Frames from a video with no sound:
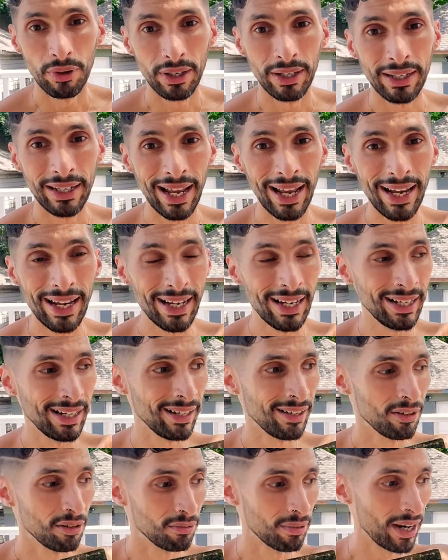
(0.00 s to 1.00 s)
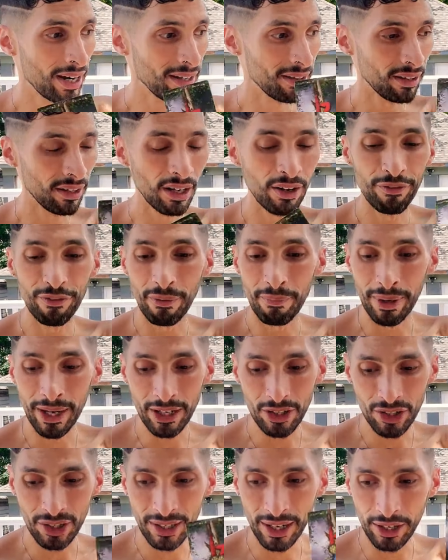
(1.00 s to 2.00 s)
gain, right, the
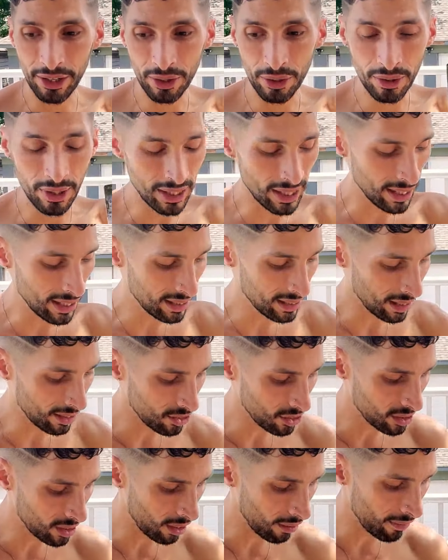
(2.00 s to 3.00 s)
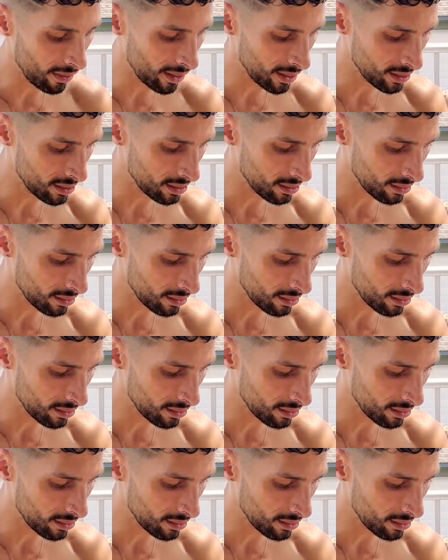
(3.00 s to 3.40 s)
information that you need, Sagittarius,